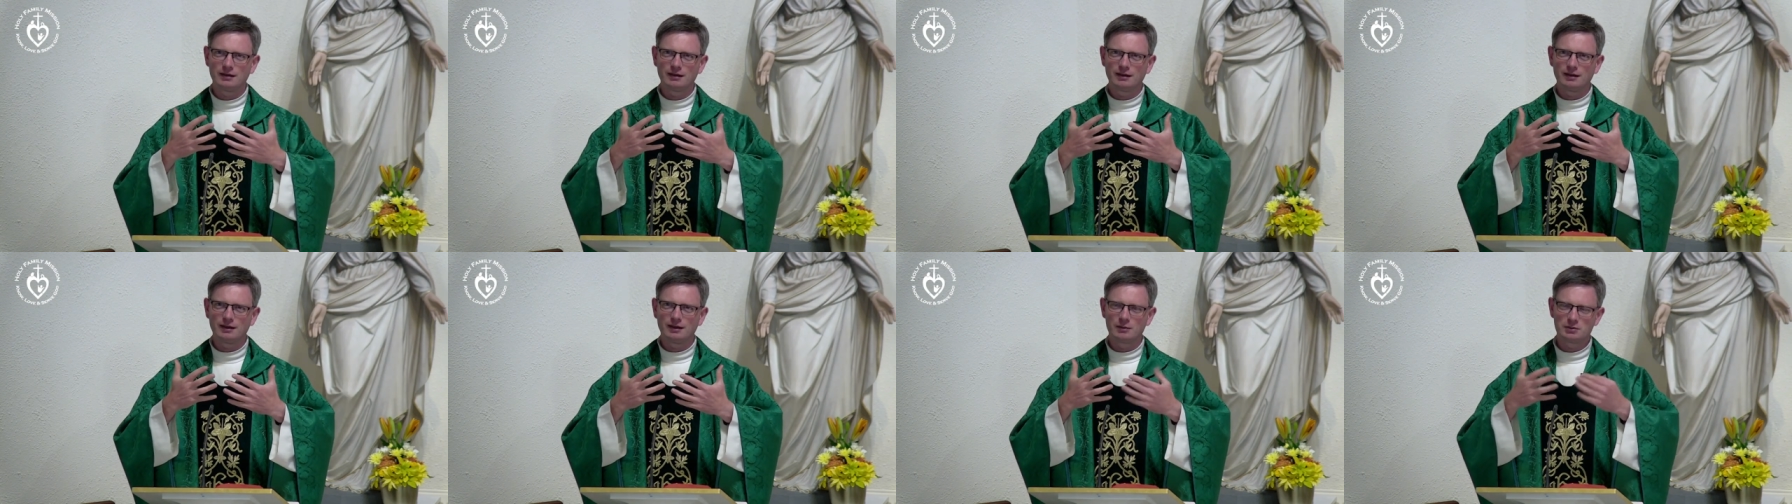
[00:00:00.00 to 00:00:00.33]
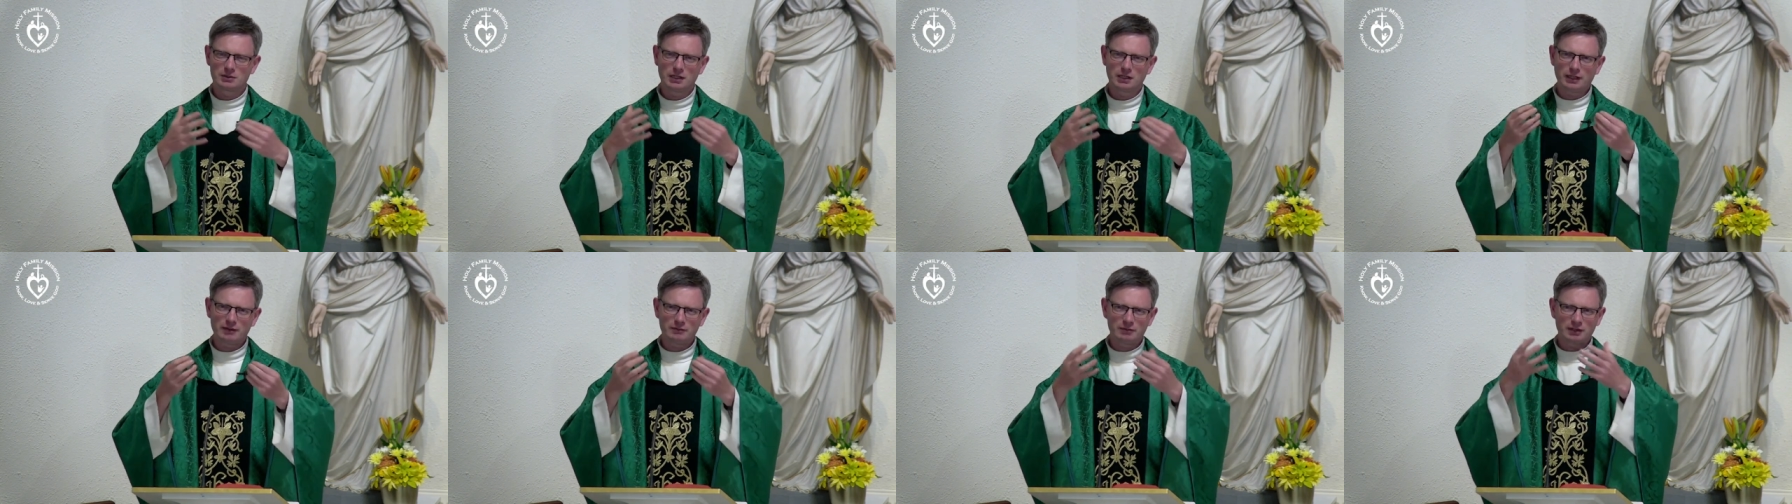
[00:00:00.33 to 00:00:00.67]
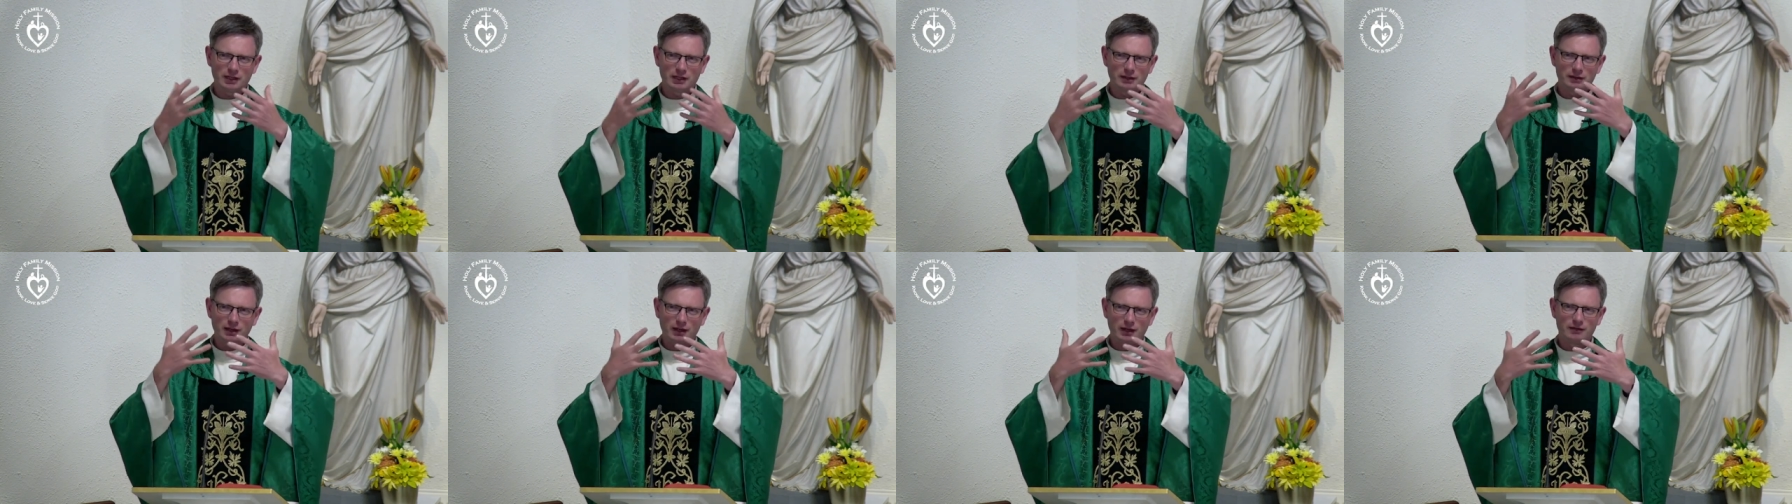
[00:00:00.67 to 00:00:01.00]
it was like
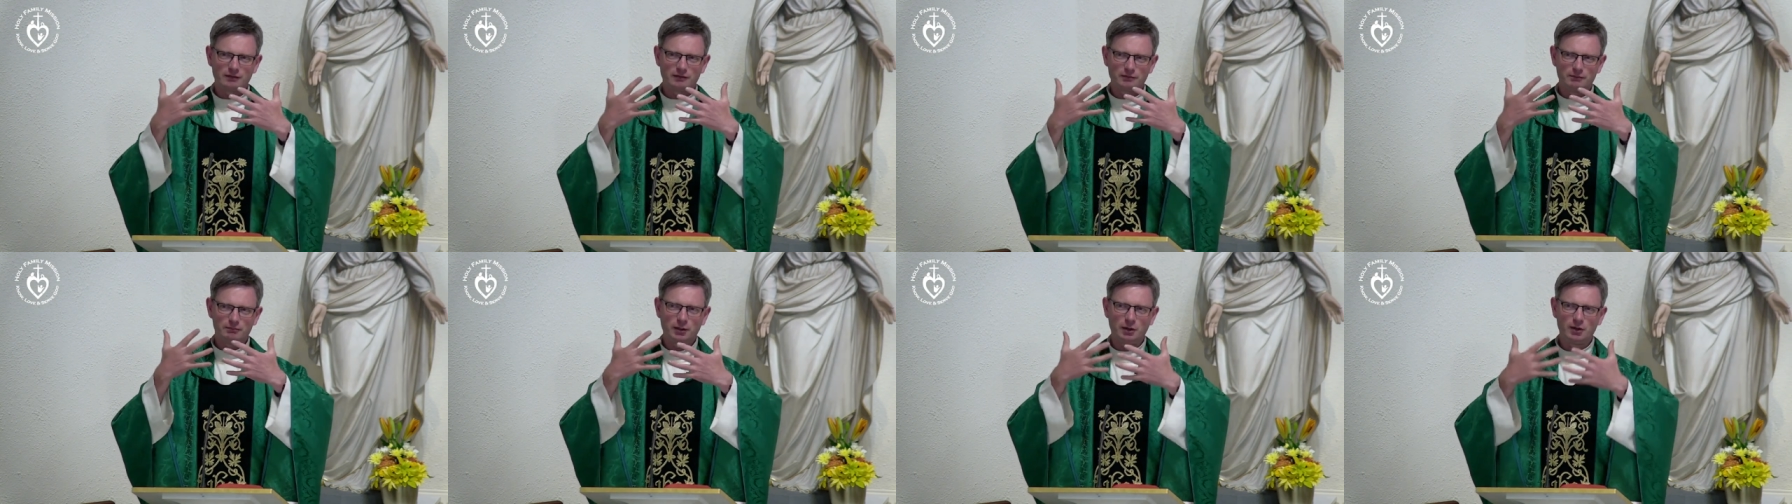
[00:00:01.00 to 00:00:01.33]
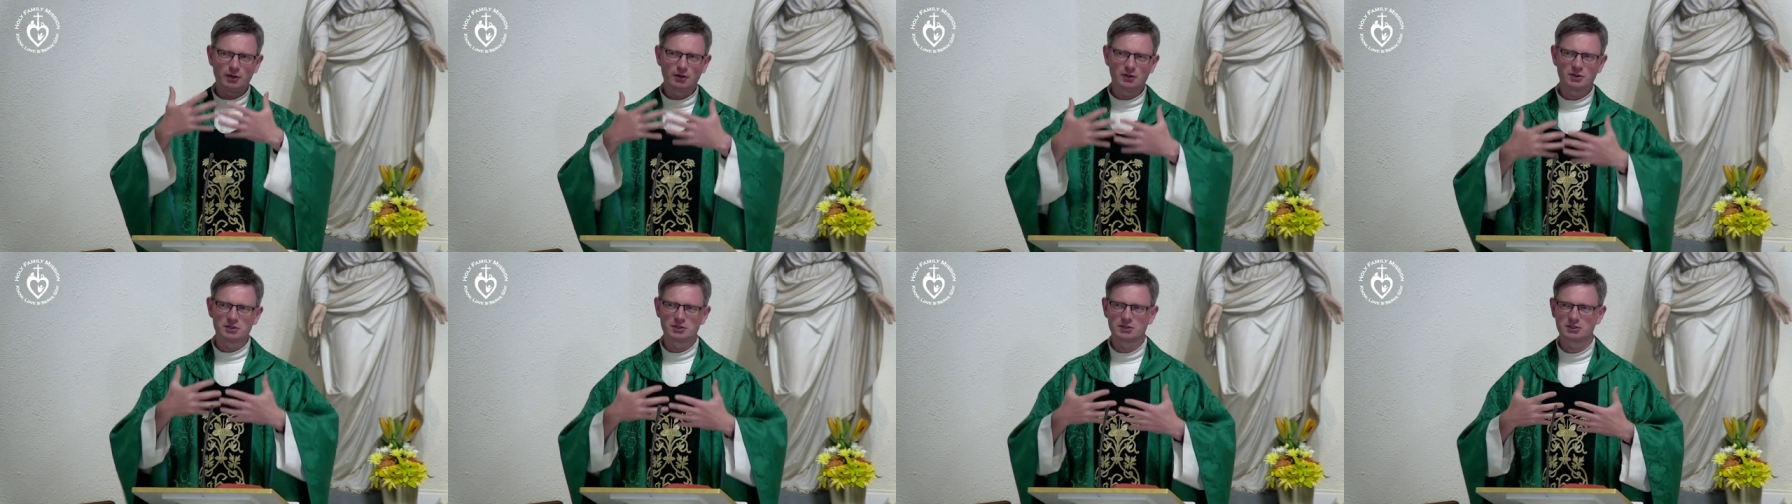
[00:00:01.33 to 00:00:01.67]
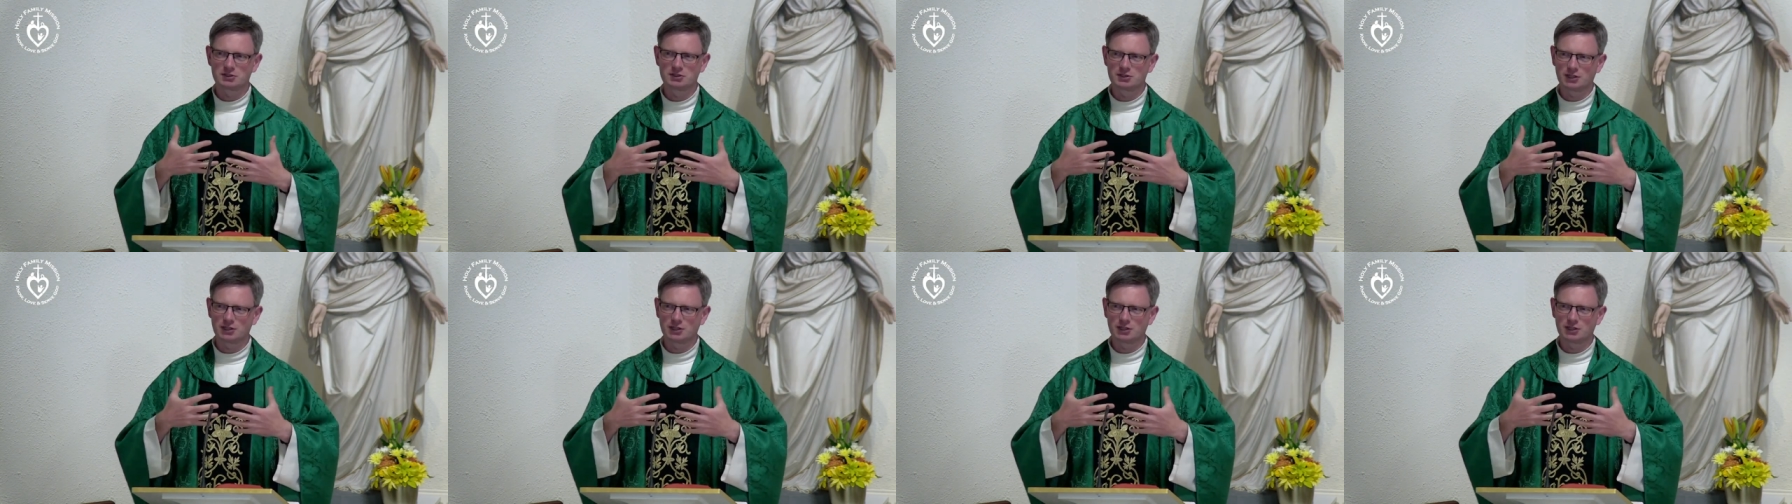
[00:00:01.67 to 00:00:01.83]
everything kind of paused,